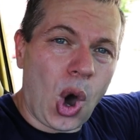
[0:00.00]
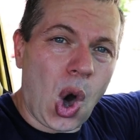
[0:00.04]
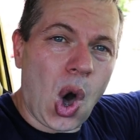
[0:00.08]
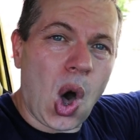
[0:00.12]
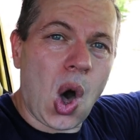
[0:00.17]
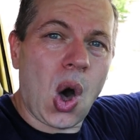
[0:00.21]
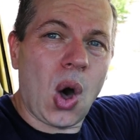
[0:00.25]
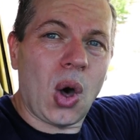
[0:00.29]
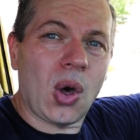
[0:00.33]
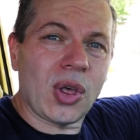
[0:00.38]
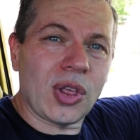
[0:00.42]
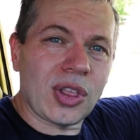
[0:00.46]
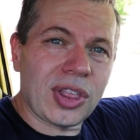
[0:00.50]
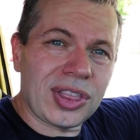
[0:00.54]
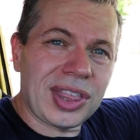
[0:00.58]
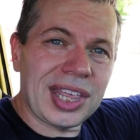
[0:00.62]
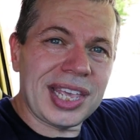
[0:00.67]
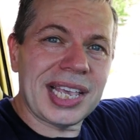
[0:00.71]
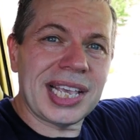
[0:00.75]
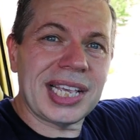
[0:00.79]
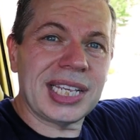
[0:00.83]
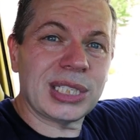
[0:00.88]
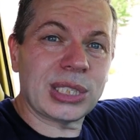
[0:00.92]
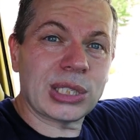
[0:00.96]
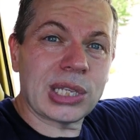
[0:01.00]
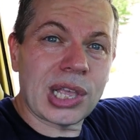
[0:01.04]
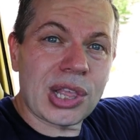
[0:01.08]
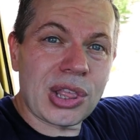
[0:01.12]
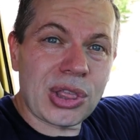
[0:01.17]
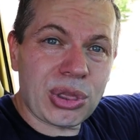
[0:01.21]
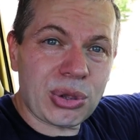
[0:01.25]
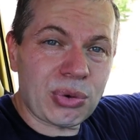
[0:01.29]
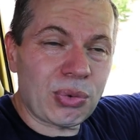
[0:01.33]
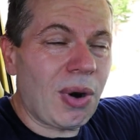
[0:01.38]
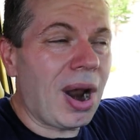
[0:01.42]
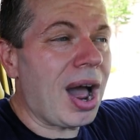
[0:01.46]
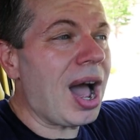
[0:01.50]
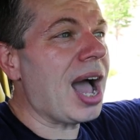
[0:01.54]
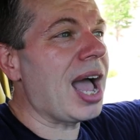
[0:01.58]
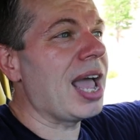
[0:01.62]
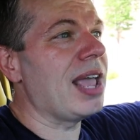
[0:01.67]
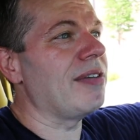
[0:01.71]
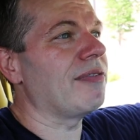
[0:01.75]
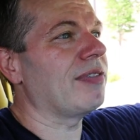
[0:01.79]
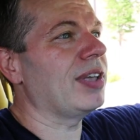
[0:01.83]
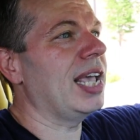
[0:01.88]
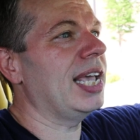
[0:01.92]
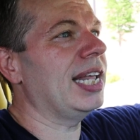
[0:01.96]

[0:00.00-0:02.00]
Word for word: all things thrive.